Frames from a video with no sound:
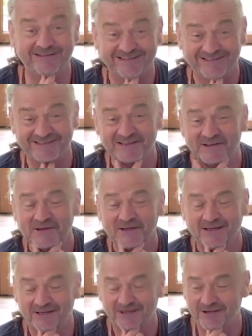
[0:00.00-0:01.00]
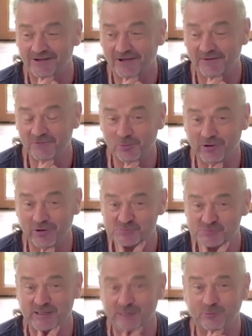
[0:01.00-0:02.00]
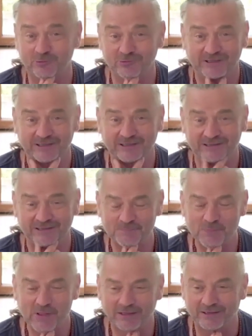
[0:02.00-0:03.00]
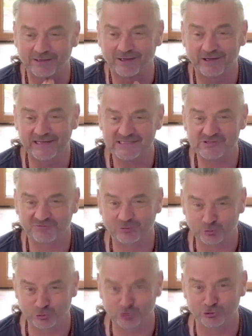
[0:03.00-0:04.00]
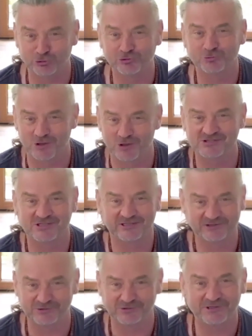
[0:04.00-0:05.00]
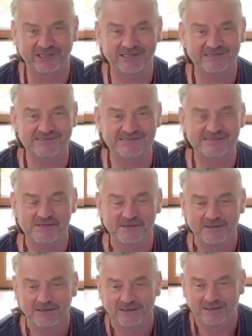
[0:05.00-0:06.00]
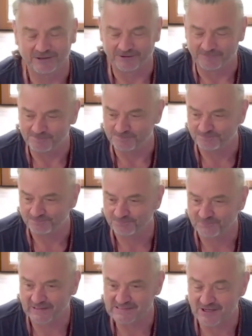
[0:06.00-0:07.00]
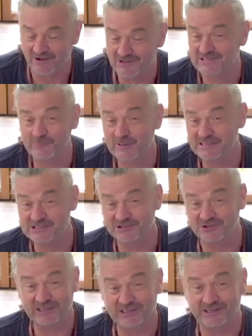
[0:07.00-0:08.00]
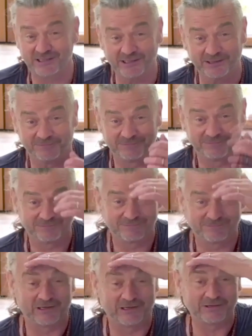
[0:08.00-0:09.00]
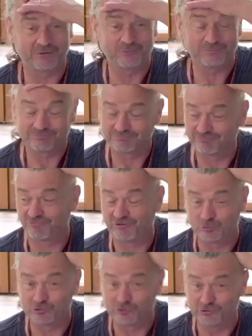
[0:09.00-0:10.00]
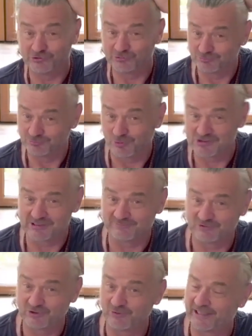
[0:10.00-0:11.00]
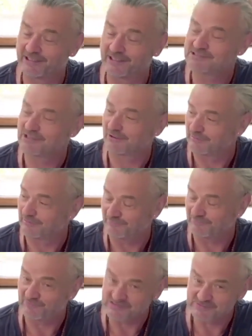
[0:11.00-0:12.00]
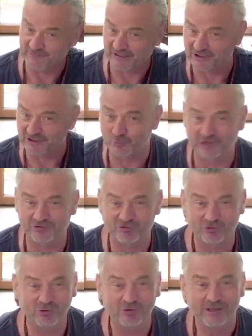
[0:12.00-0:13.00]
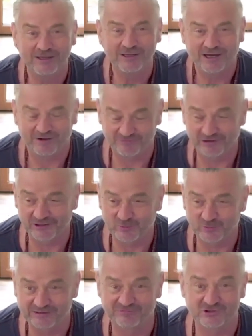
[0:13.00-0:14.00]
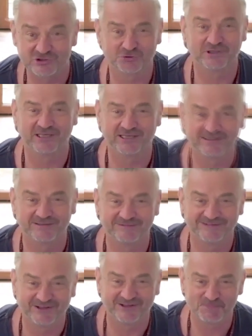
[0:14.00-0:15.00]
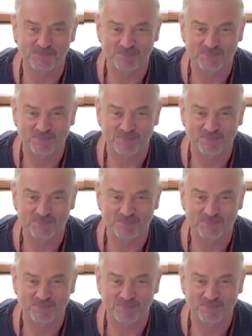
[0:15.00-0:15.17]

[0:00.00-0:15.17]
uh, I'm not one of those people. Uh, uh, I like to feel good whilst I do things. Um, it's hard to get me to do anything. I don't feel good whilst I'm doing it. So even if there's something I don't want to do, I find a way of enjoying it. You know.